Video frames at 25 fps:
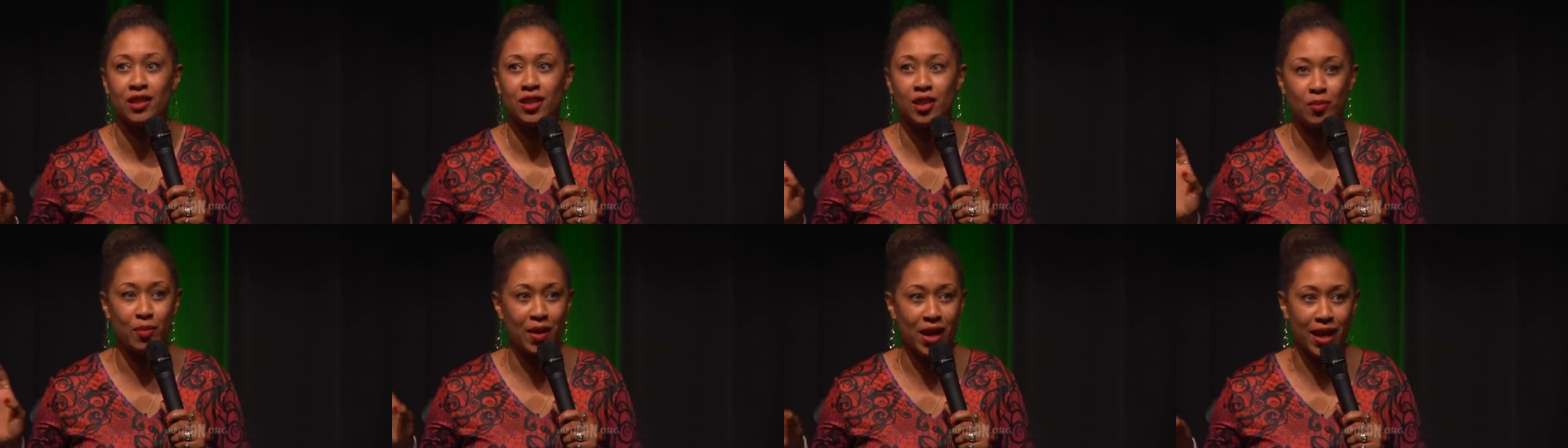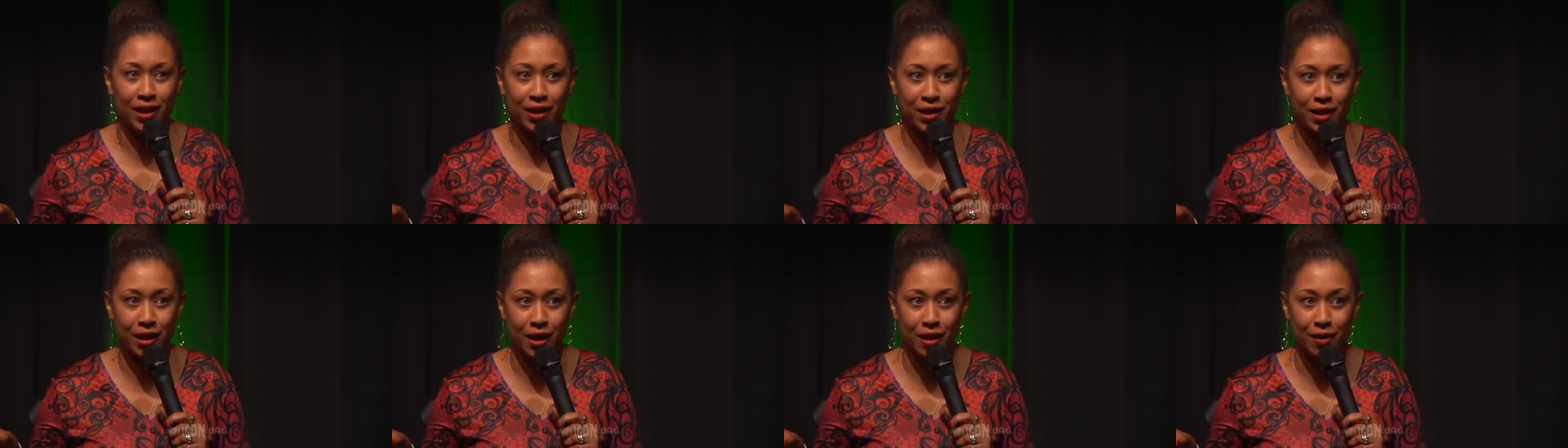Get
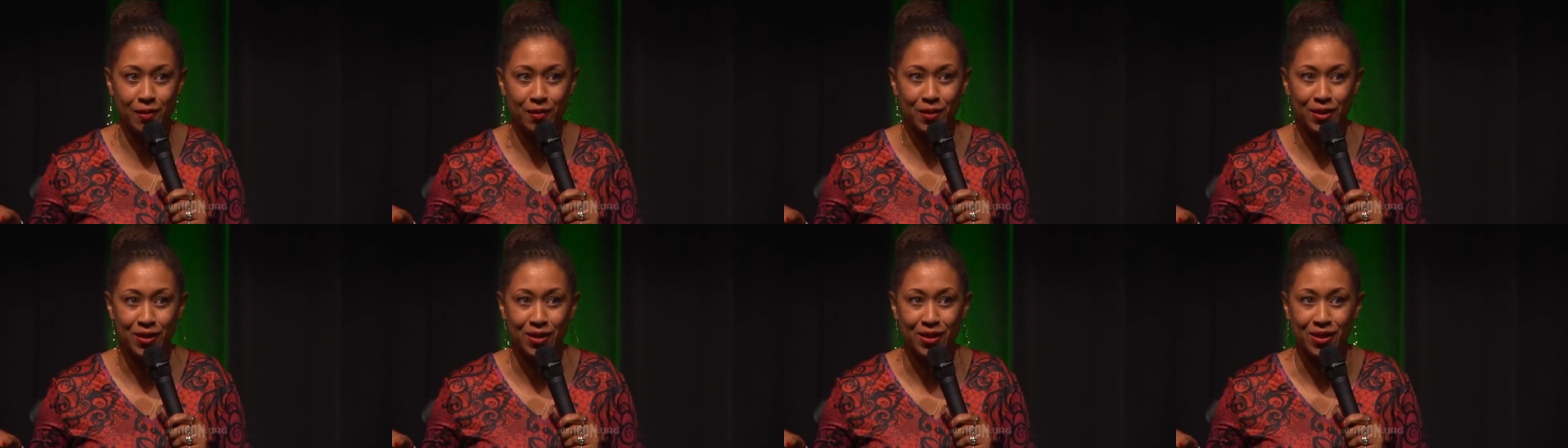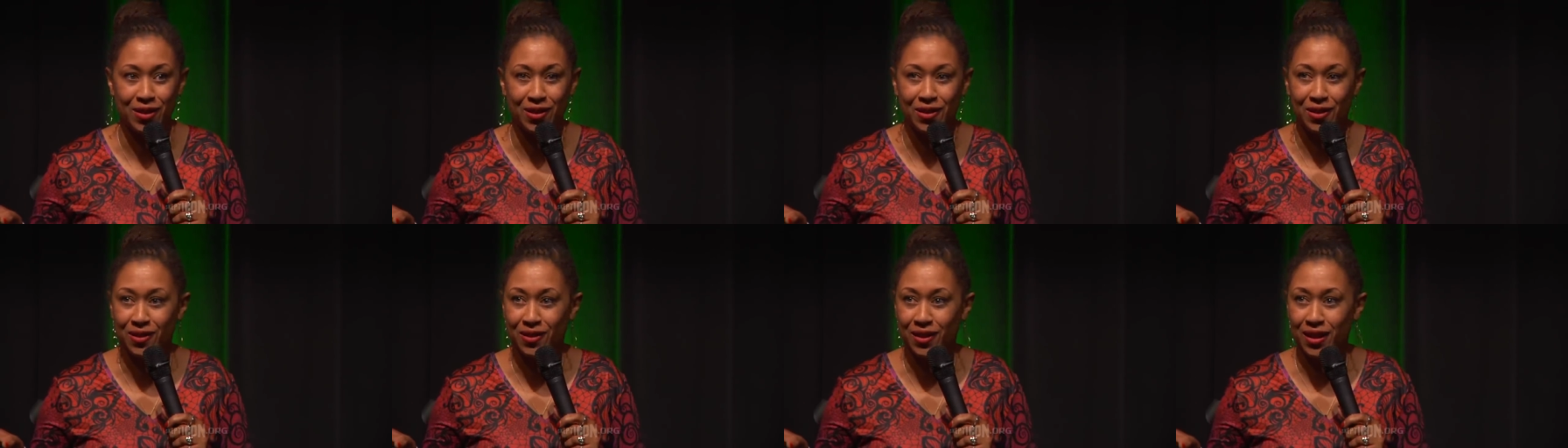back in the game,
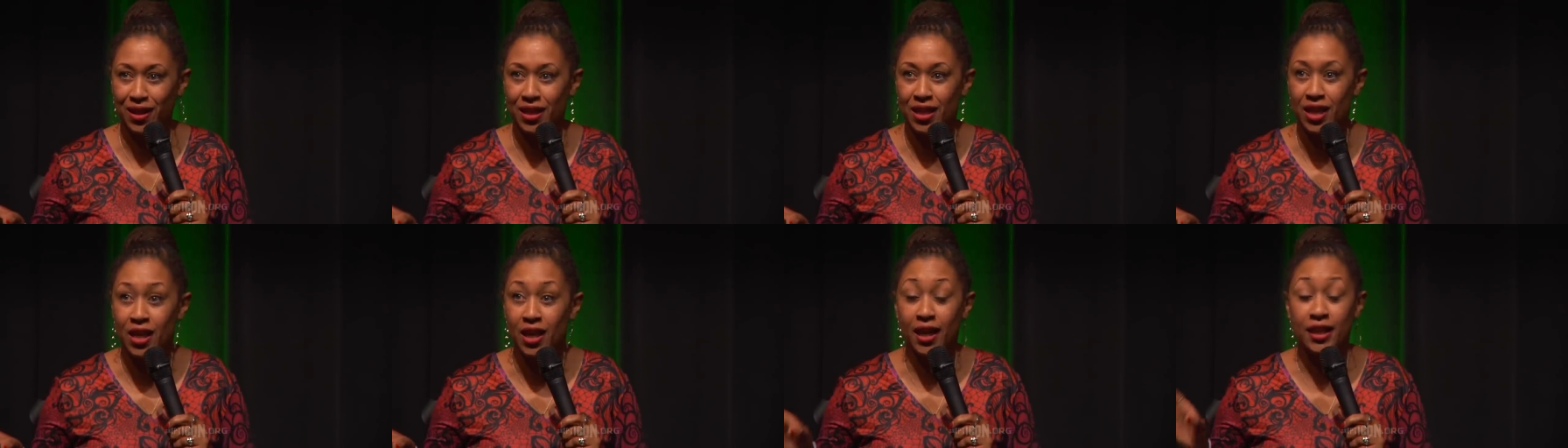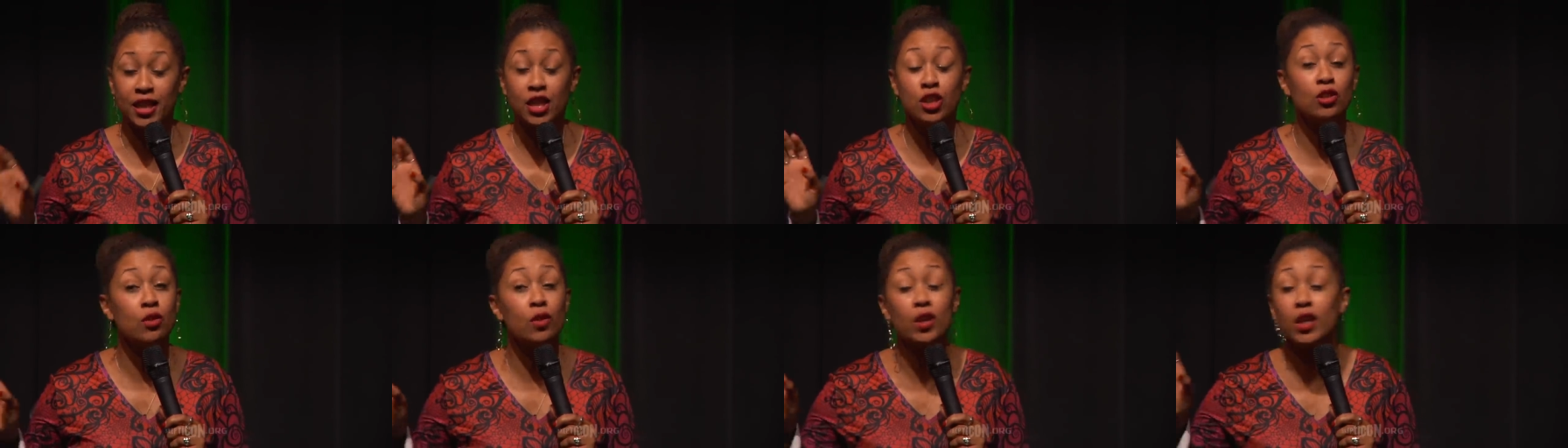right?
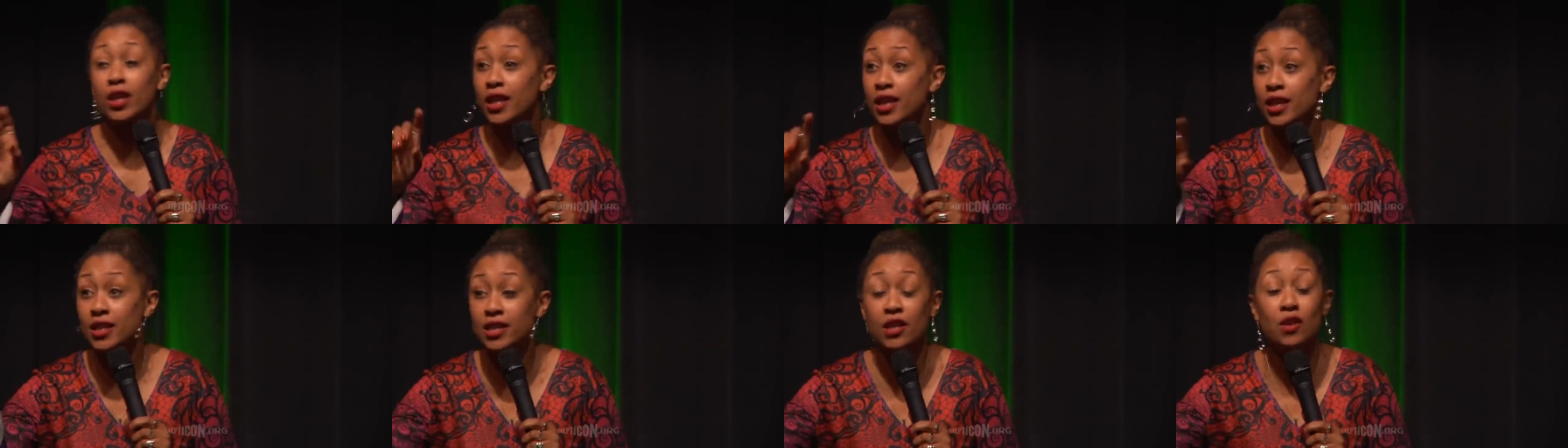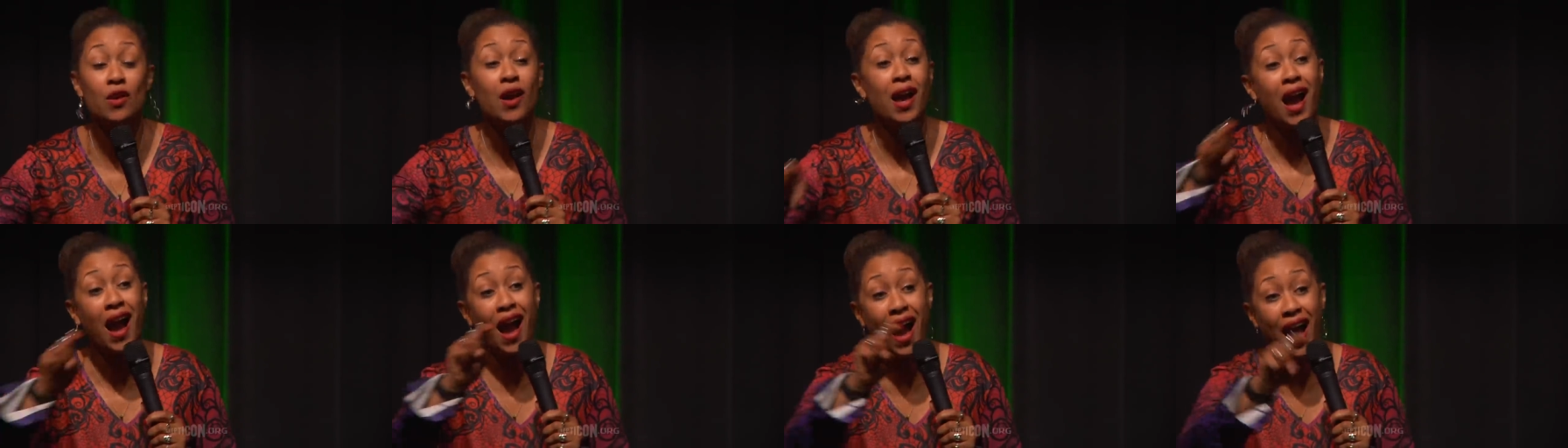Like, you know what, can I tell
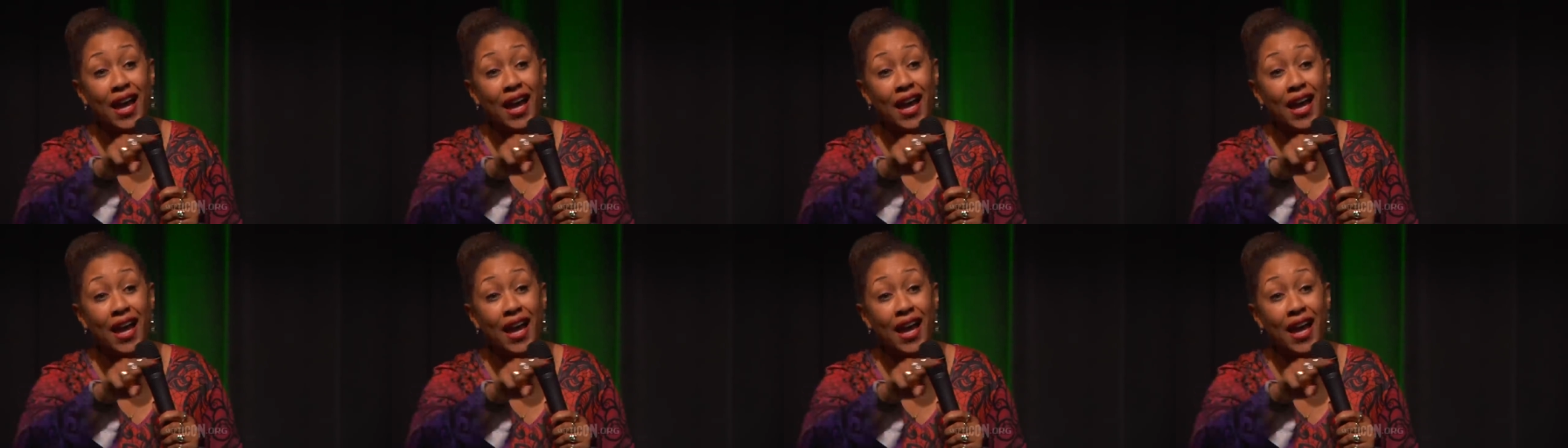you,